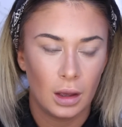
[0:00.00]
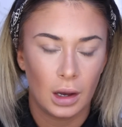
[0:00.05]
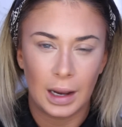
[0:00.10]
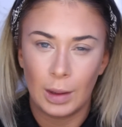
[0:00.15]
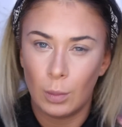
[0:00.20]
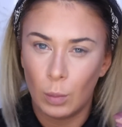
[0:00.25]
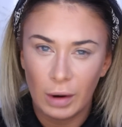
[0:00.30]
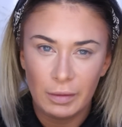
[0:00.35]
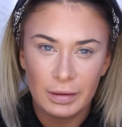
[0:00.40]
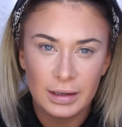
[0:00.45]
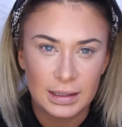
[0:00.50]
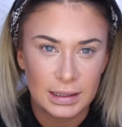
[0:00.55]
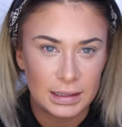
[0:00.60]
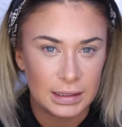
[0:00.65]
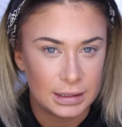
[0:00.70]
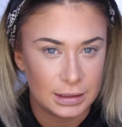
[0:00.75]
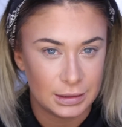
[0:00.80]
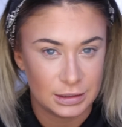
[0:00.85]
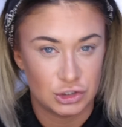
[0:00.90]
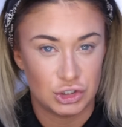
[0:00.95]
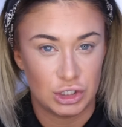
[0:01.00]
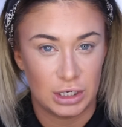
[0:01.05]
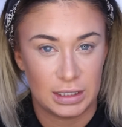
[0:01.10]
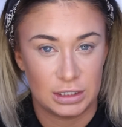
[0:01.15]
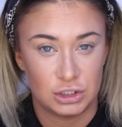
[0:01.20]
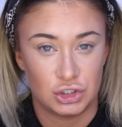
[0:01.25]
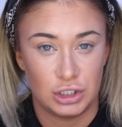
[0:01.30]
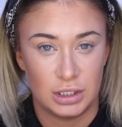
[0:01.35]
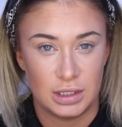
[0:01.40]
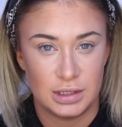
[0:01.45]
I'm wearing Lily Galeeshi
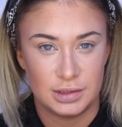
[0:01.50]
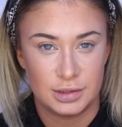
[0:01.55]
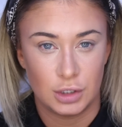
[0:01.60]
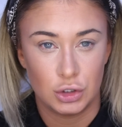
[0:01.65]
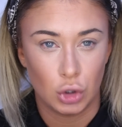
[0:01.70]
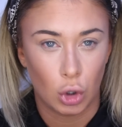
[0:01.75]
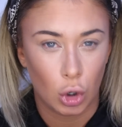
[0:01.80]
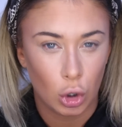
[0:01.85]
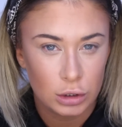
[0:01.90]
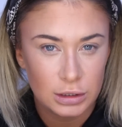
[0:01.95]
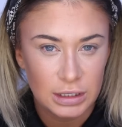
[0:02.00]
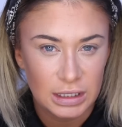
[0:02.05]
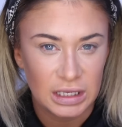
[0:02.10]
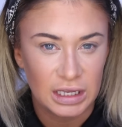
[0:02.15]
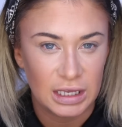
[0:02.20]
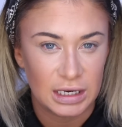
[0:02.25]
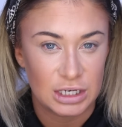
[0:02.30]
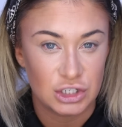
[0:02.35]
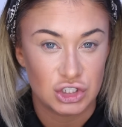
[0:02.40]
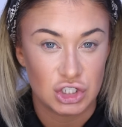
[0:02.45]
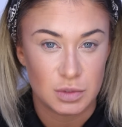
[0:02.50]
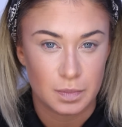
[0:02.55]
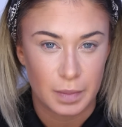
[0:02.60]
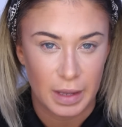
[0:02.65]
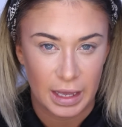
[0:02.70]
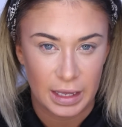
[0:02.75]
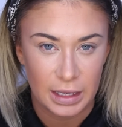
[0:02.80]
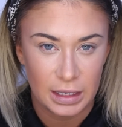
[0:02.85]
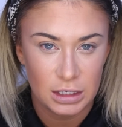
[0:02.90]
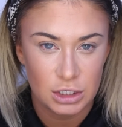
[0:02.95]
lashes. You're on Lily Galeeshi's
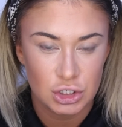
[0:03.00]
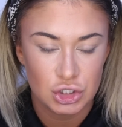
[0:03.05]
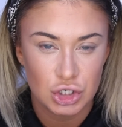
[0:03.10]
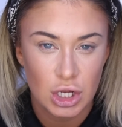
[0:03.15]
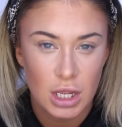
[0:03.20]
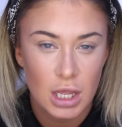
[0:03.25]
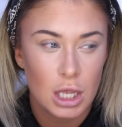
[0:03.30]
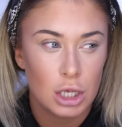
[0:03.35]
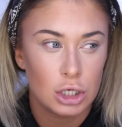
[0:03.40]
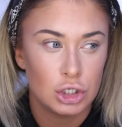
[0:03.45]
page.